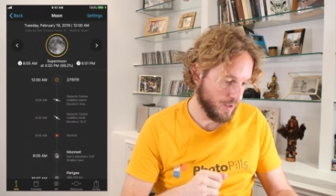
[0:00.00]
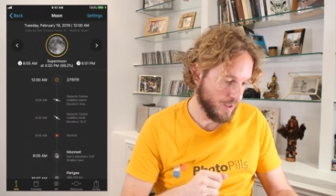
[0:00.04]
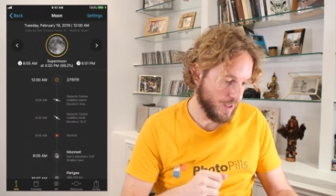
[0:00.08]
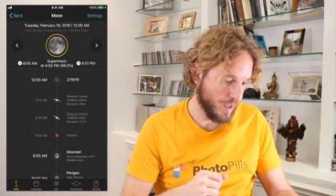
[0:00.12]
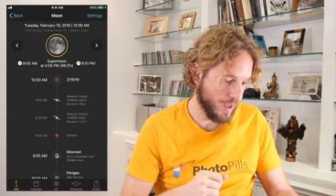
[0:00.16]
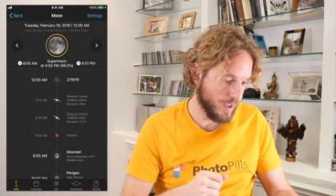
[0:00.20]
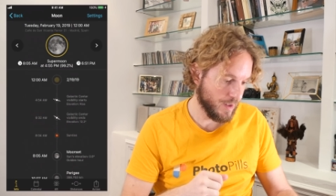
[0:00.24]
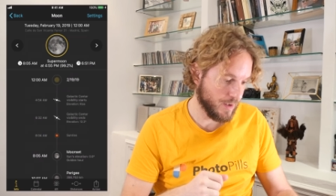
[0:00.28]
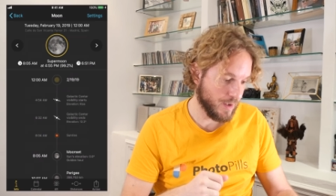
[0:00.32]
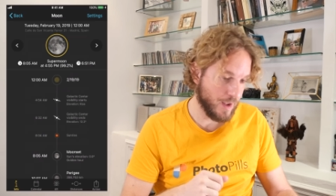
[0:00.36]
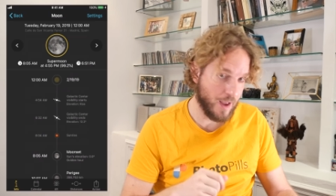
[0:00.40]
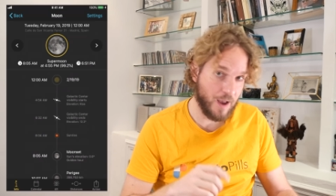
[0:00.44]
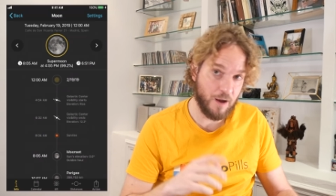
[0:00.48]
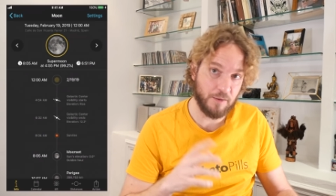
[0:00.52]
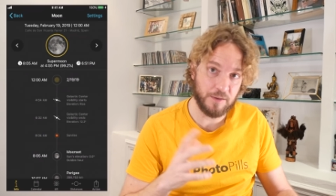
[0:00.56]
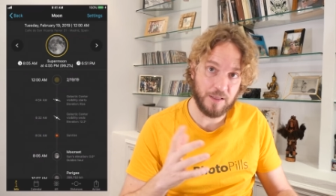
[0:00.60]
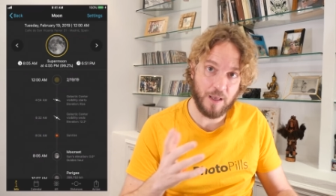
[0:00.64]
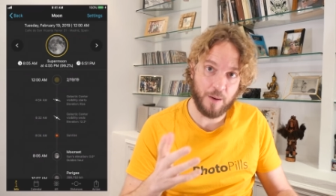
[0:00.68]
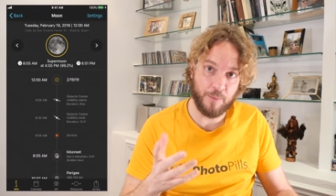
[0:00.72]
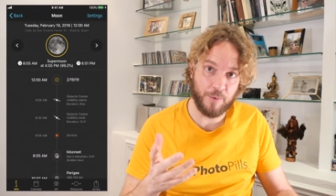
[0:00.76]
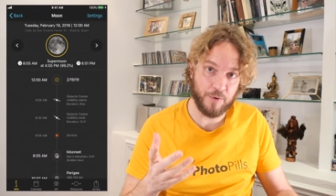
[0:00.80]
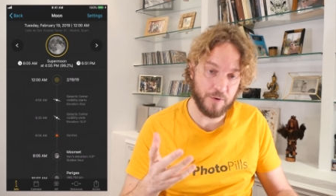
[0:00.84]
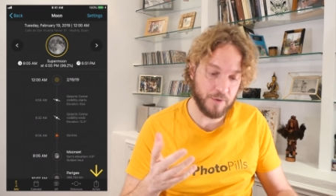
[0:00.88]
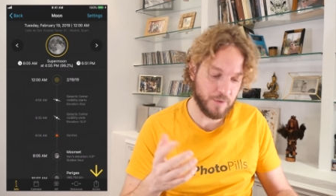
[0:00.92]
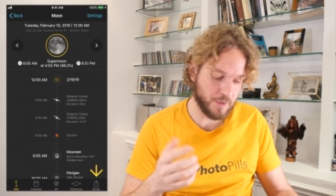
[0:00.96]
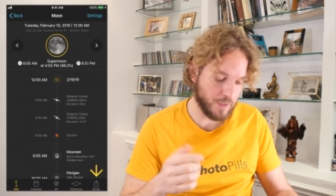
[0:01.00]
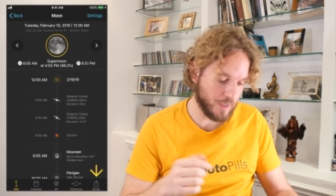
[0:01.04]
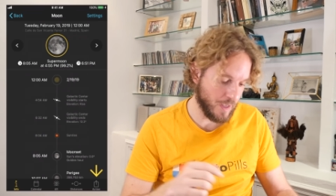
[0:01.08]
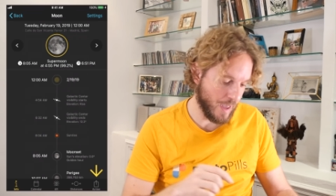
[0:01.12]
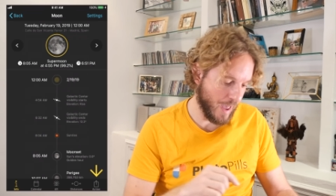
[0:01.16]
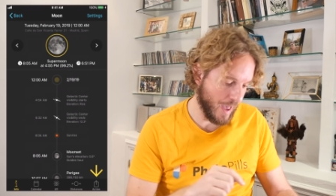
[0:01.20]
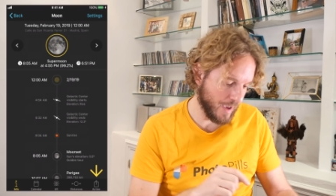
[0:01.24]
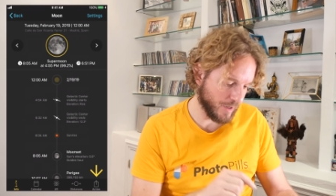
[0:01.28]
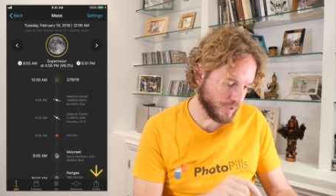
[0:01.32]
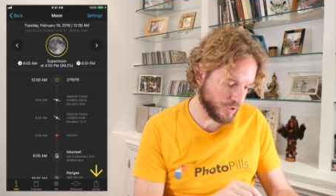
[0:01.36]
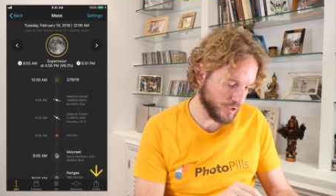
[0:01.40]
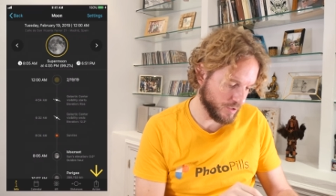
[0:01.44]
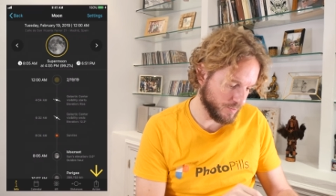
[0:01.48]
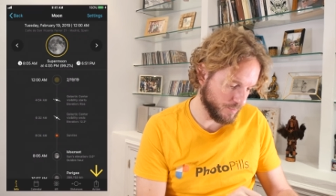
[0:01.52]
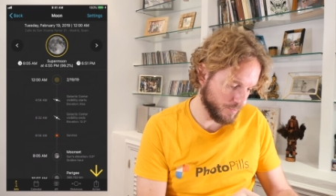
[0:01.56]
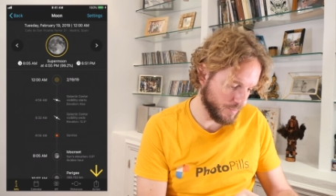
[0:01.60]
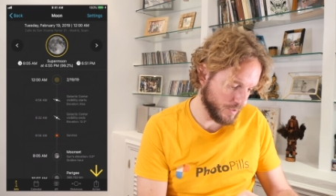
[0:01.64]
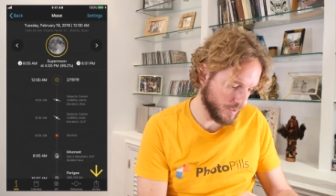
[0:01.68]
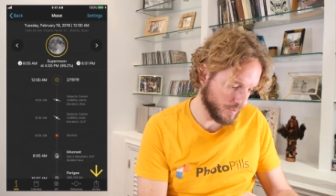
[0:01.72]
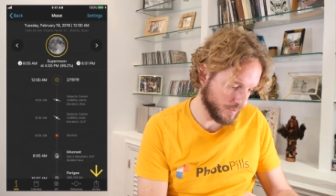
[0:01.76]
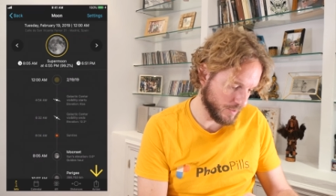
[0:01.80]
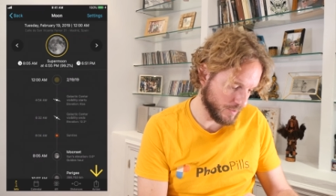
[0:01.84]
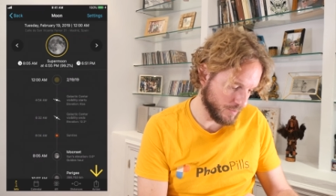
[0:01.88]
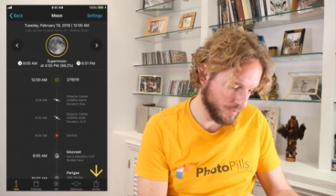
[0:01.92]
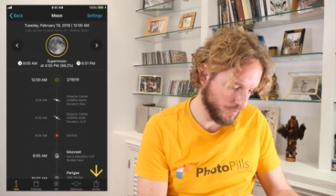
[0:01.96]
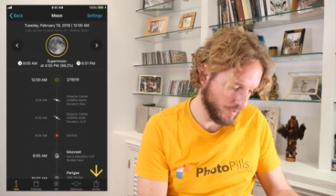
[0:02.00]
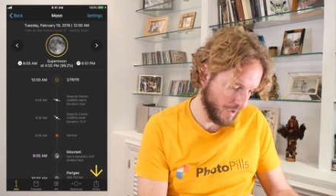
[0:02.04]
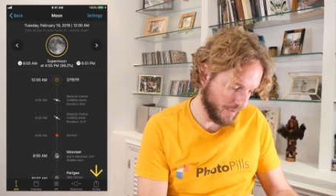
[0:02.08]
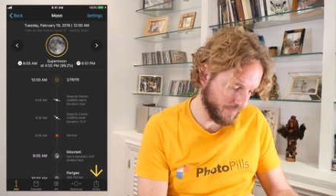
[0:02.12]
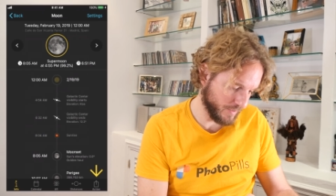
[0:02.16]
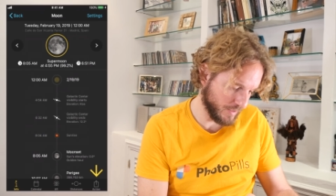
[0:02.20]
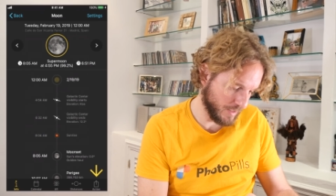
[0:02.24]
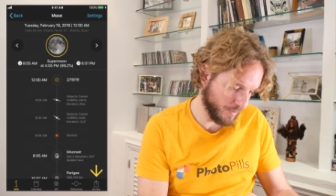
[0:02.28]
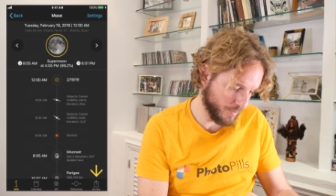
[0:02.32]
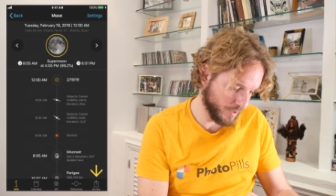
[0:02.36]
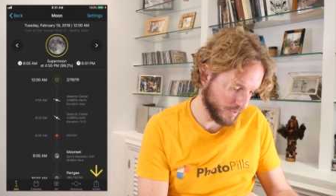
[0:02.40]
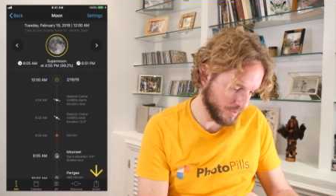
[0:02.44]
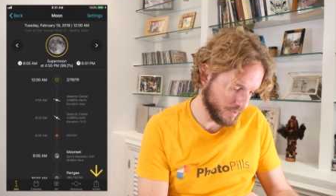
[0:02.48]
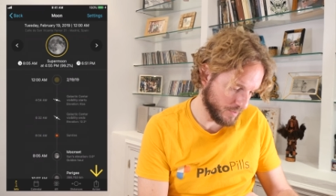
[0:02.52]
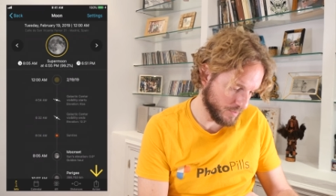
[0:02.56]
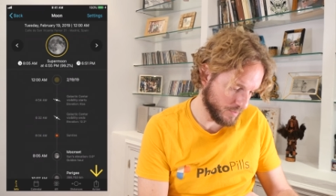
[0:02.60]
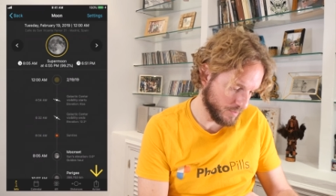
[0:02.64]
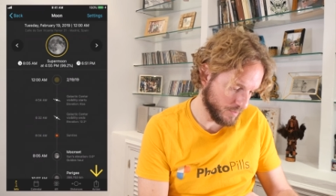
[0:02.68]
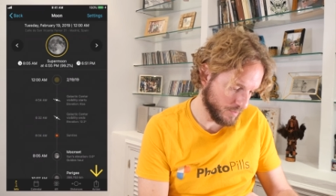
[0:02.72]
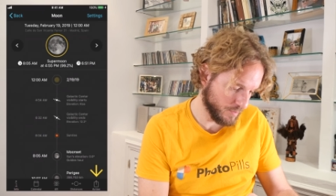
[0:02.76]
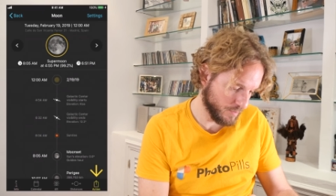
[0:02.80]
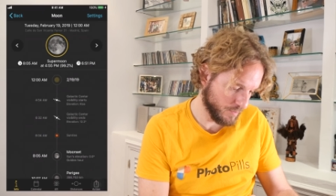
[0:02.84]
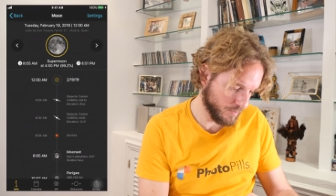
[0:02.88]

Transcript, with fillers: And now tap on the action button you have at the bottom